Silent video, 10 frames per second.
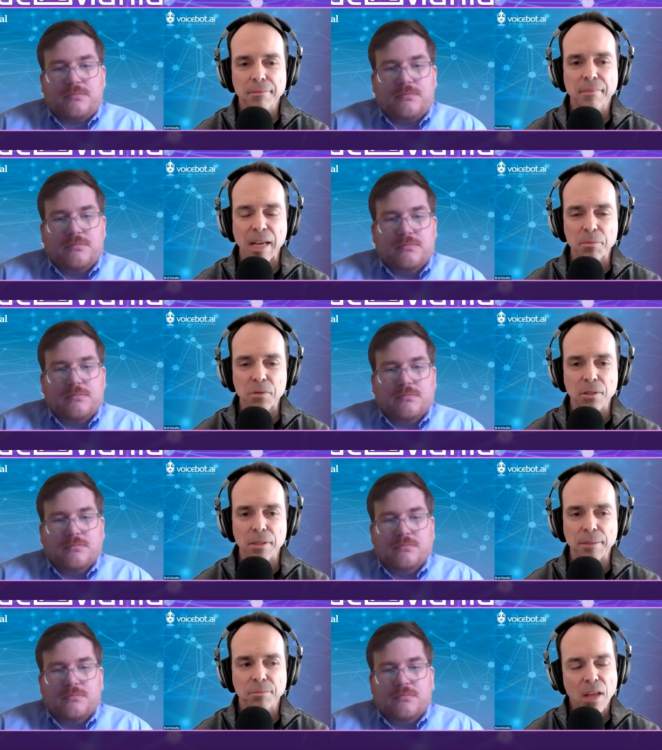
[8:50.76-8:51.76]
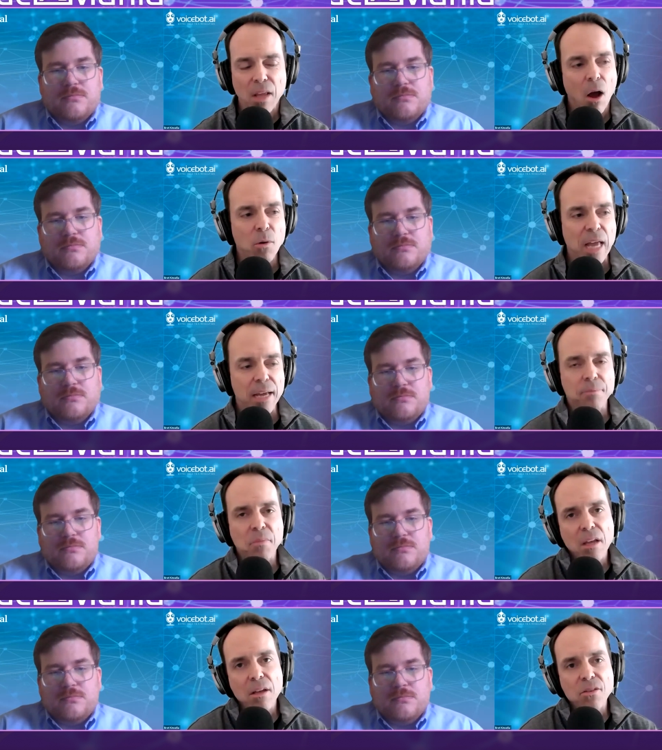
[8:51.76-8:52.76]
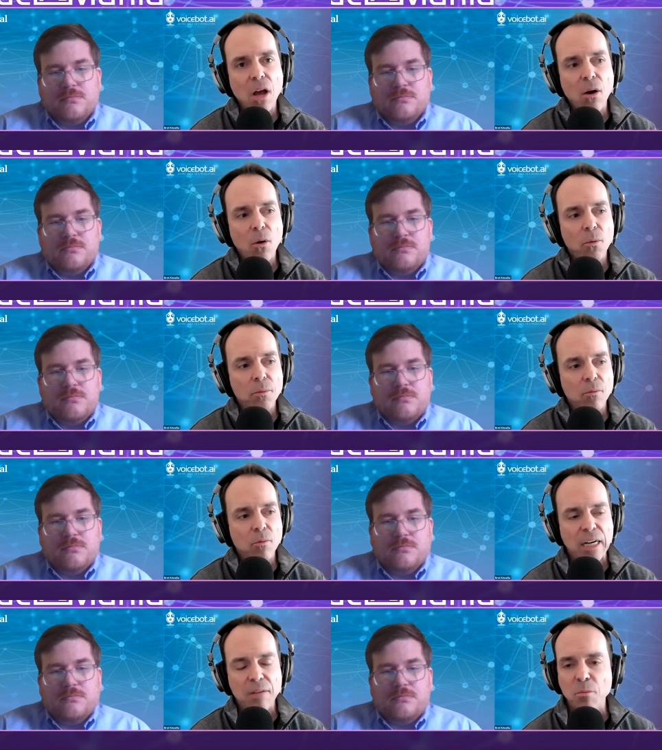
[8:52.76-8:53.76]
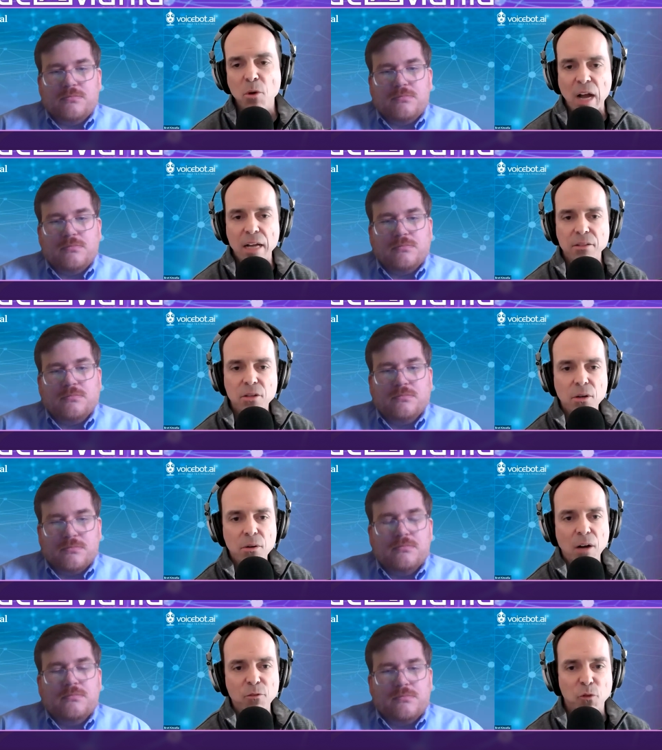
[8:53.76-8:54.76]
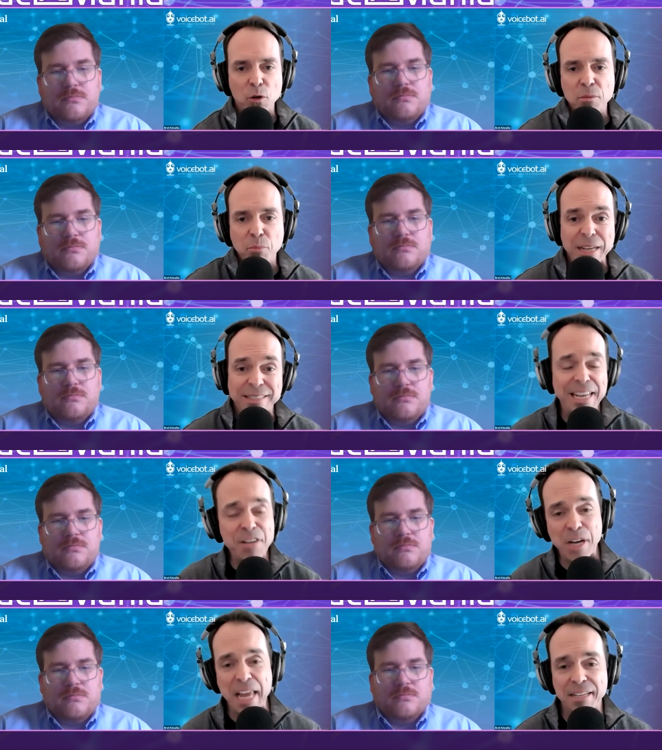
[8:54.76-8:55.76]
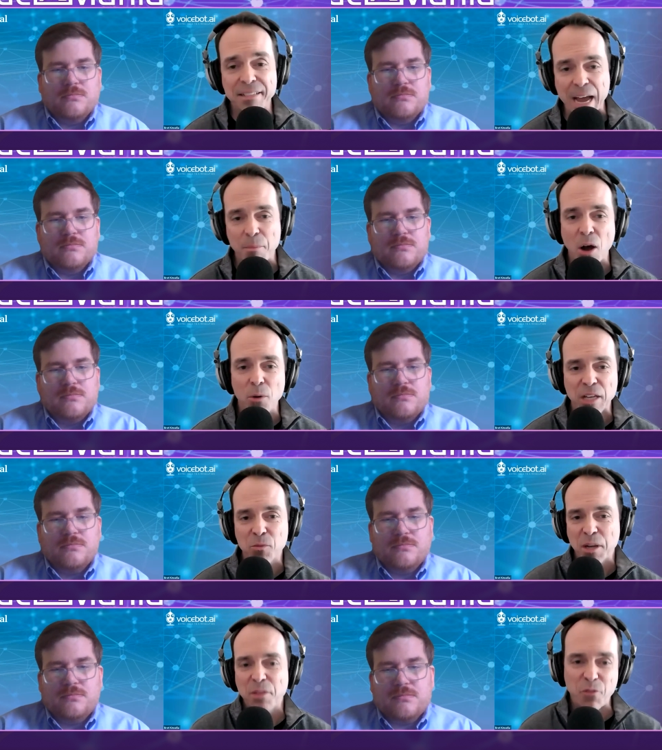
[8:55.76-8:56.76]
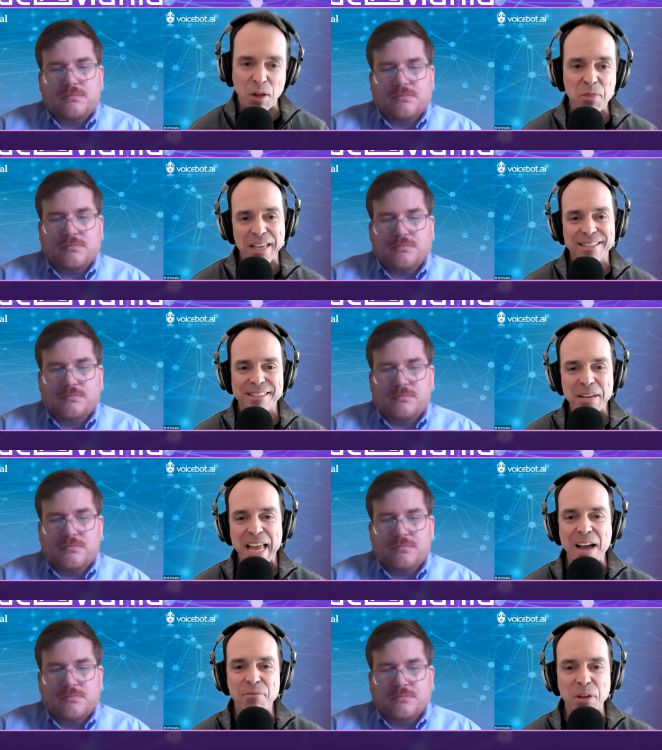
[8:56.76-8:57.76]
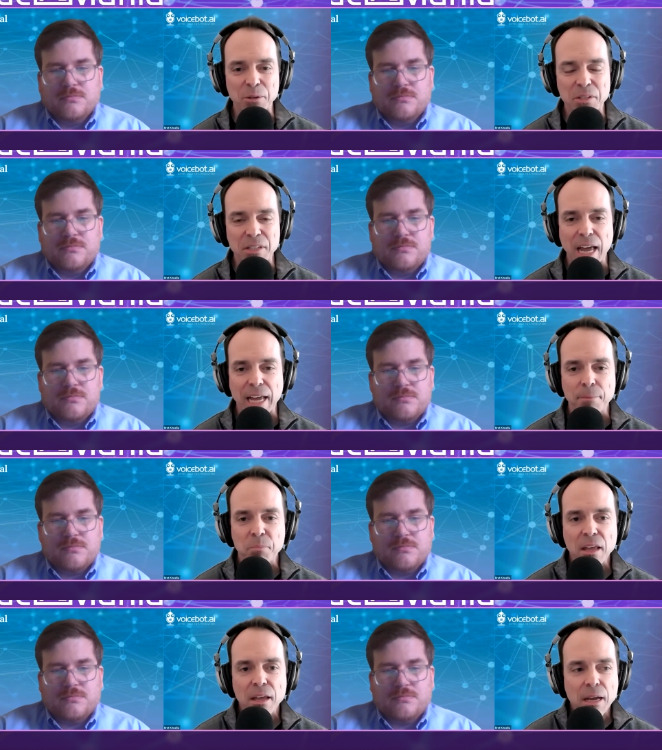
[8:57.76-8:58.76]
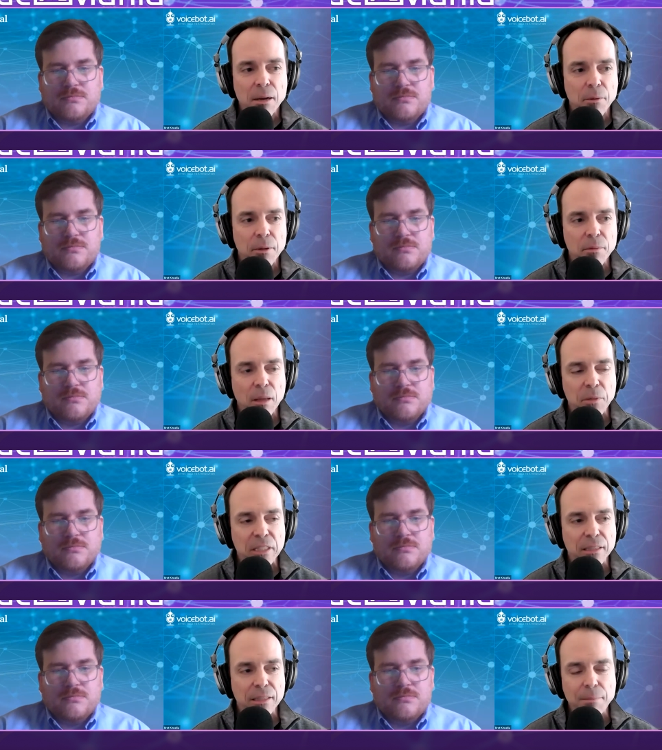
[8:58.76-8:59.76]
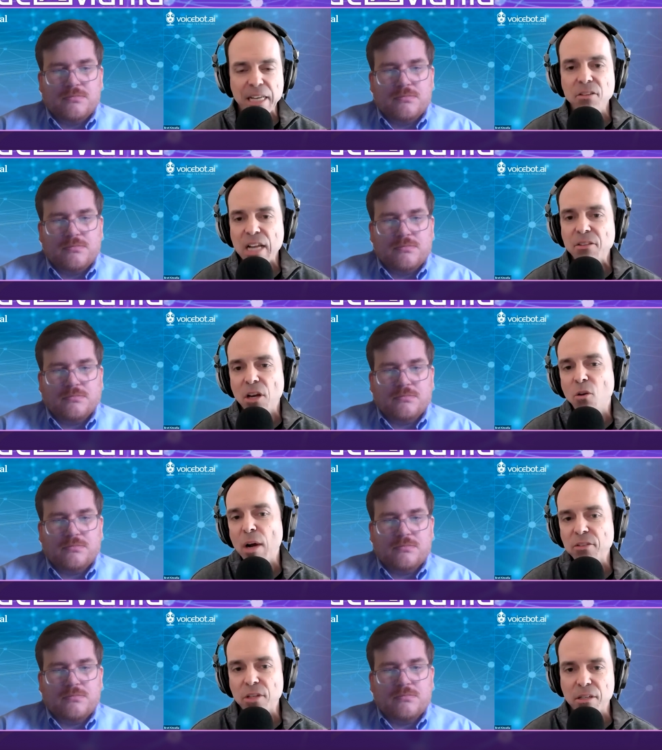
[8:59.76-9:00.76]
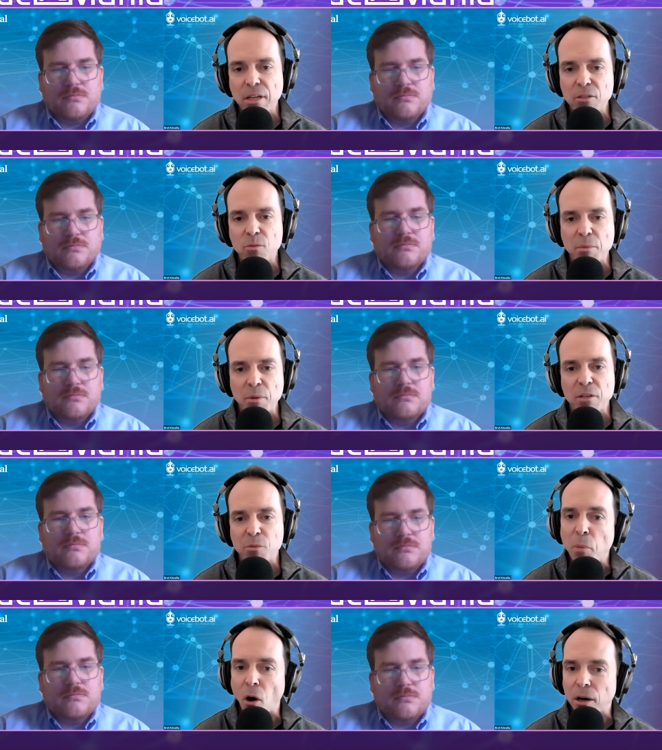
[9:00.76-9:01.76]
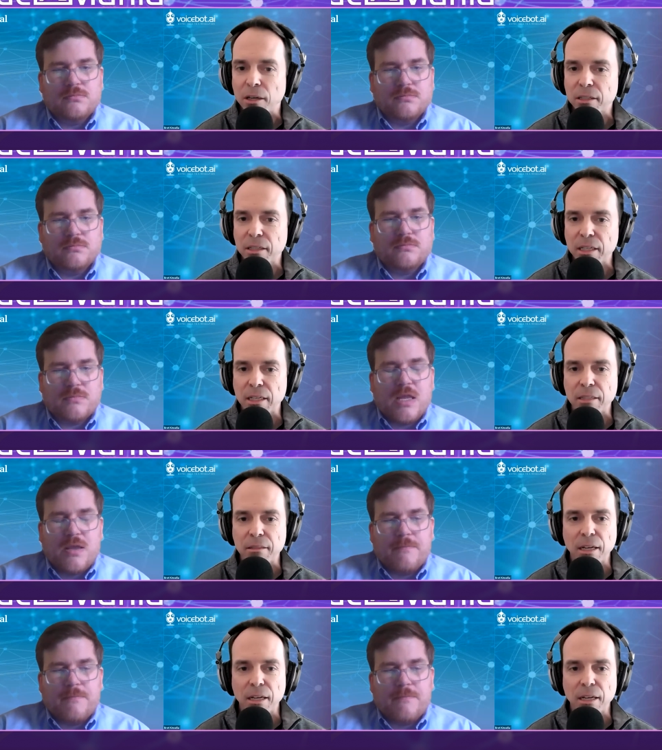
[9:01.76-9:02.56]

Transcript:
Speaker 1: Absolutely. Okay. So we're going to have to move on to our first presentation and demo. And that's one of the fun things that we have here today. But let me just ask you a question as we as we part. And